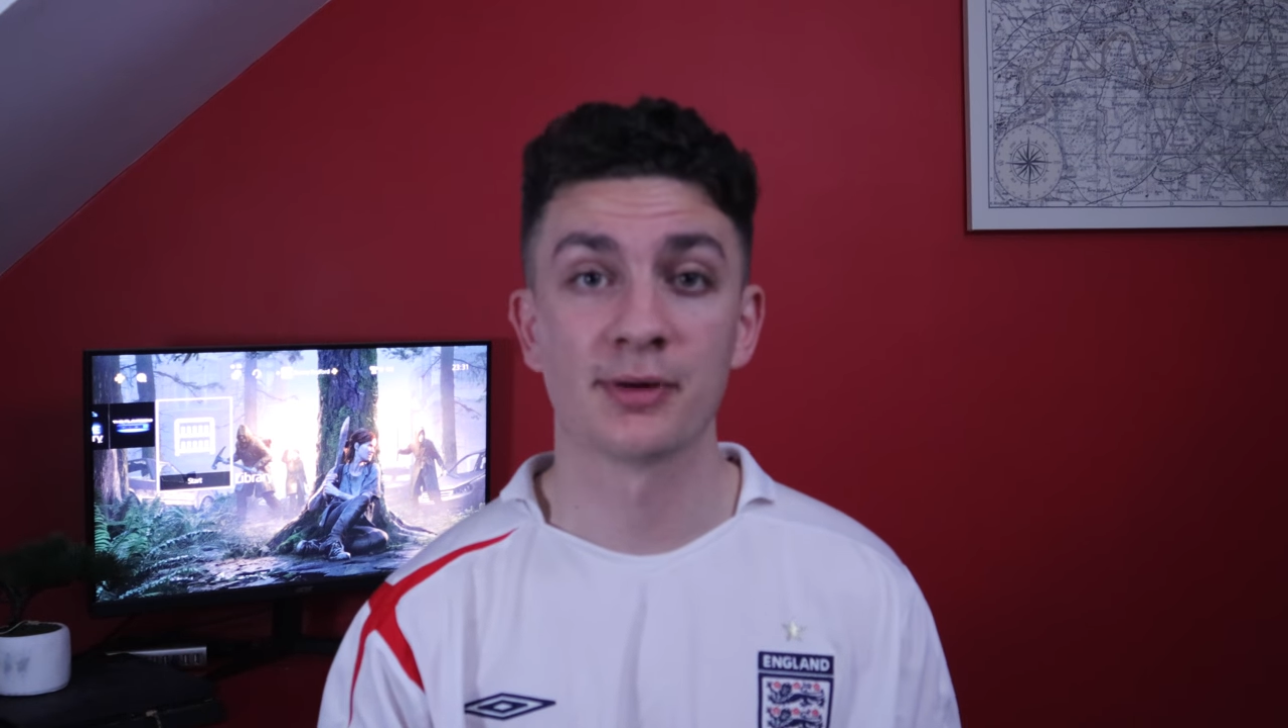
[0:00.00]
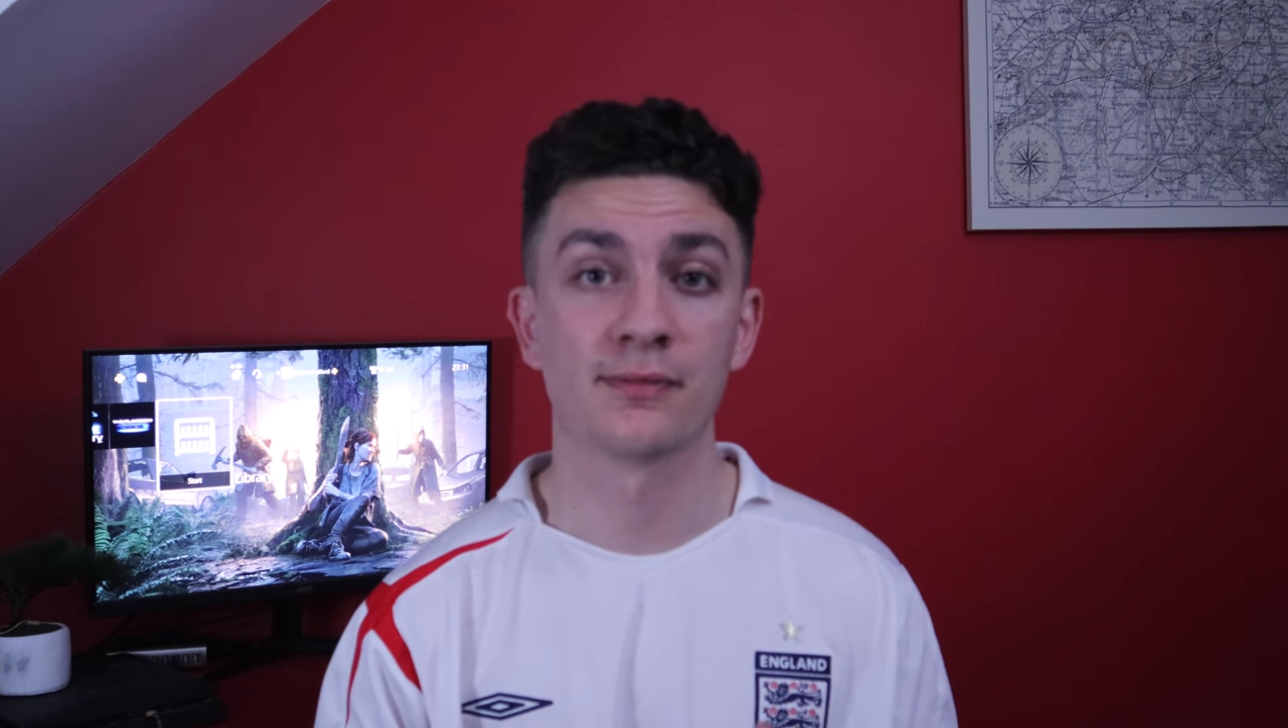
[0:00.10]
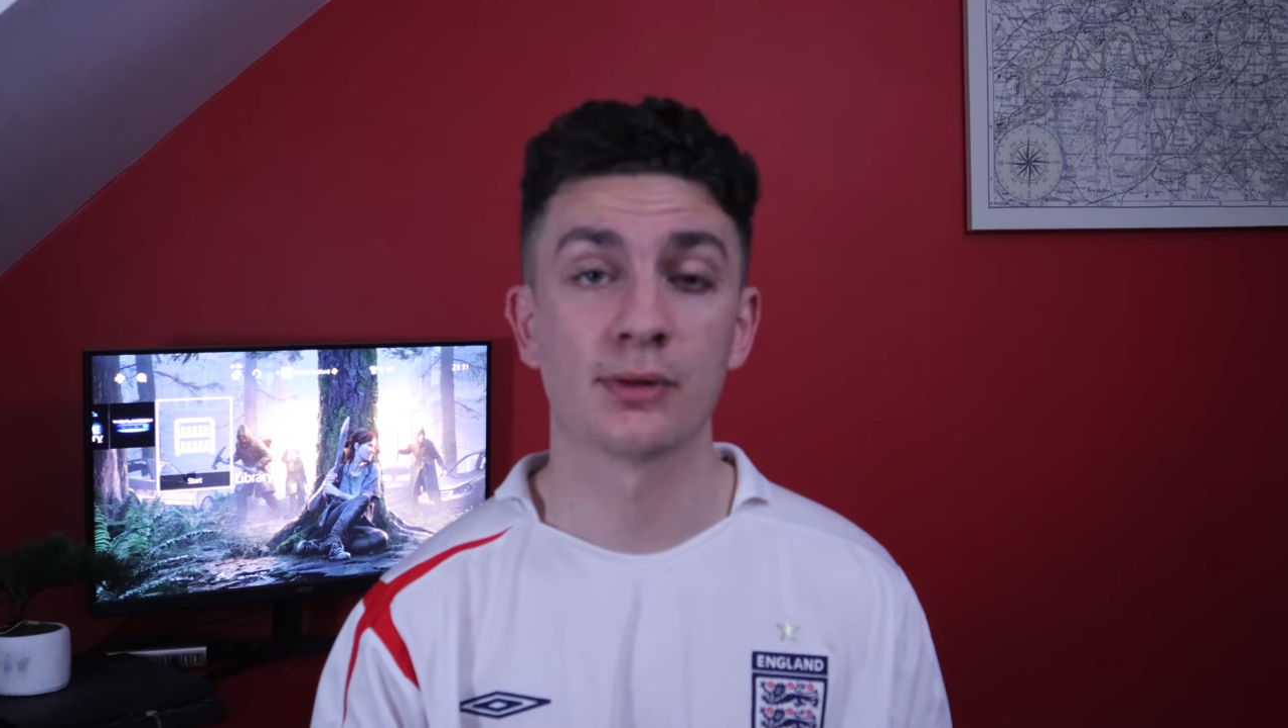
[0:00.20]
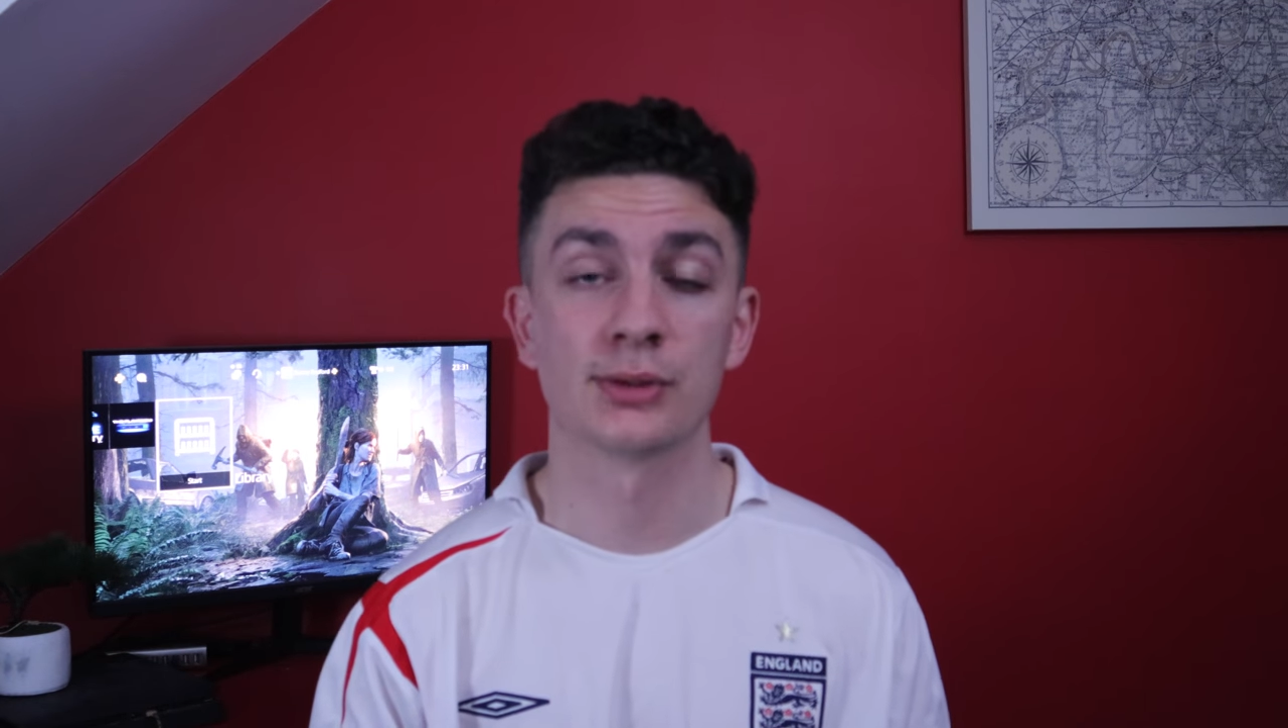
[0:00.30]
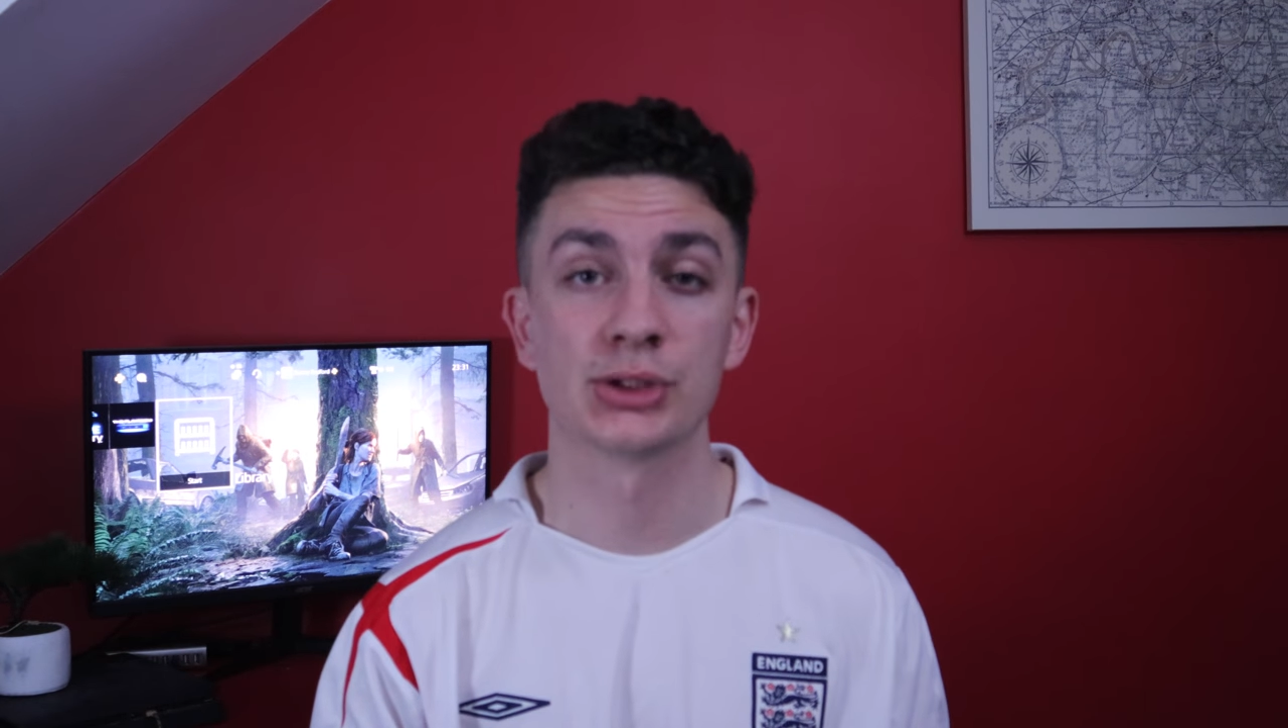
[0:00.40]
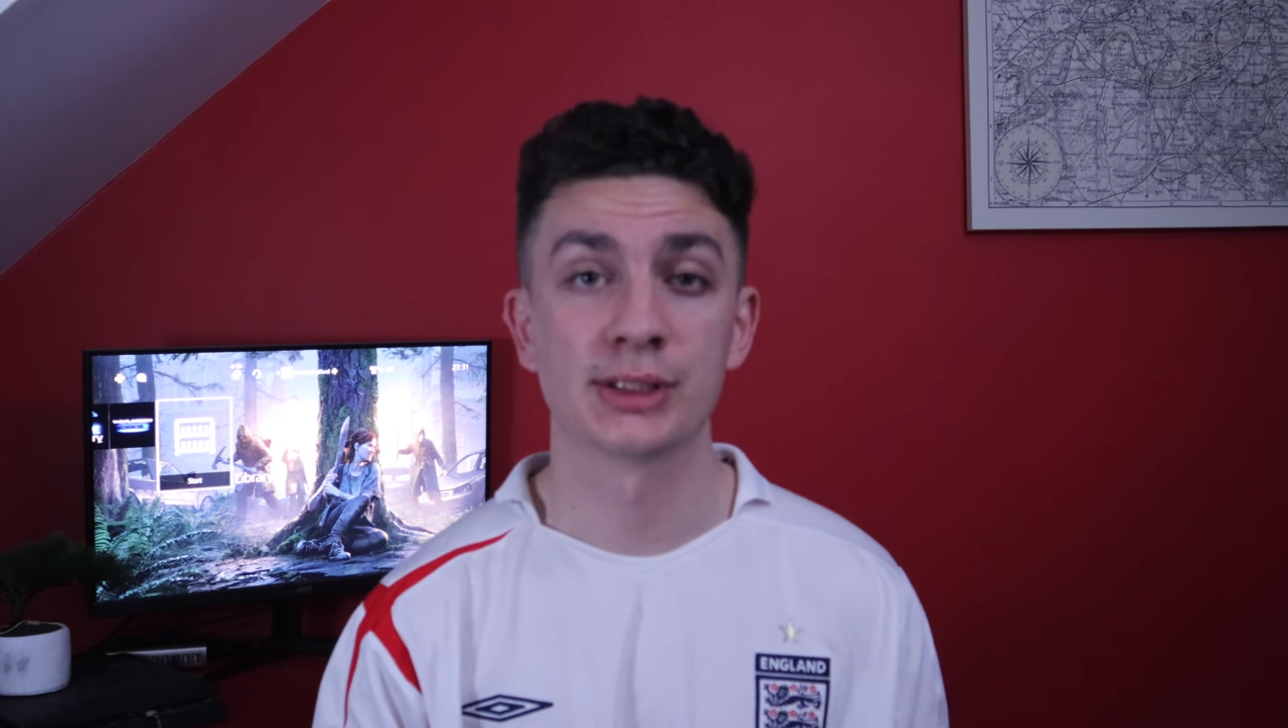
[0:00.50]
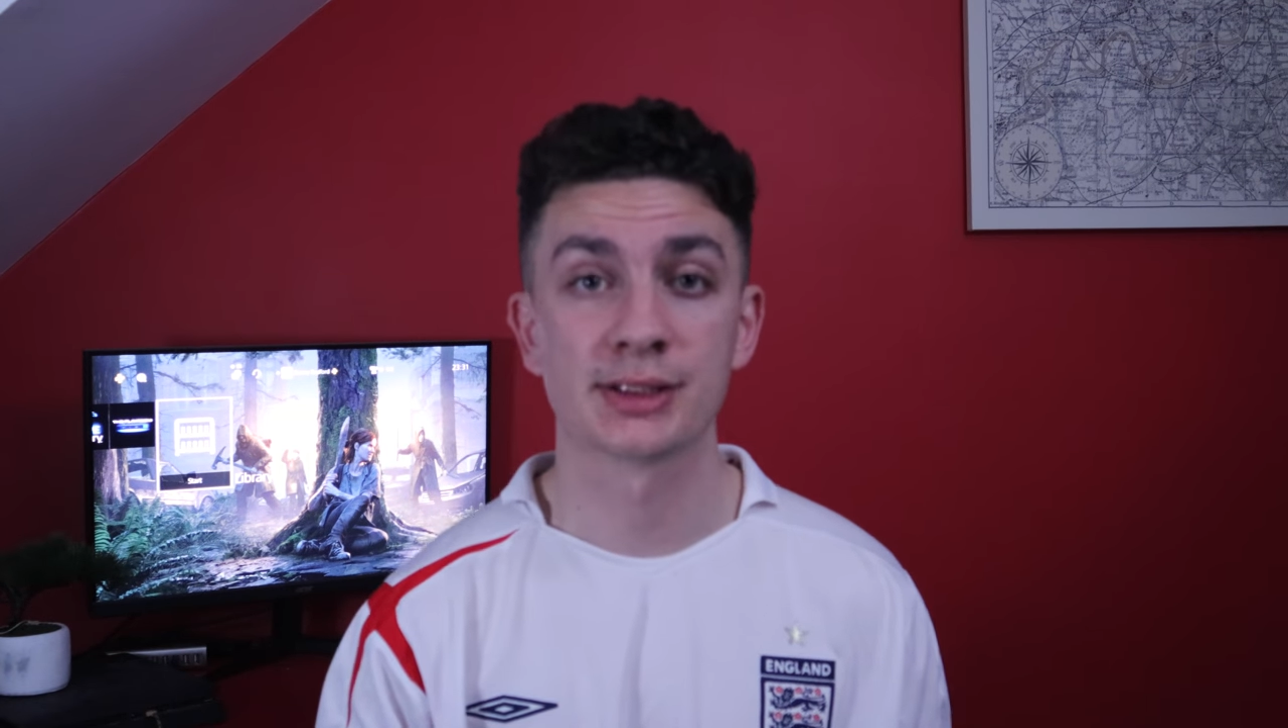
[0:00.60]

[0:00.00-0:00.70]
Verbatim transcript: pathology,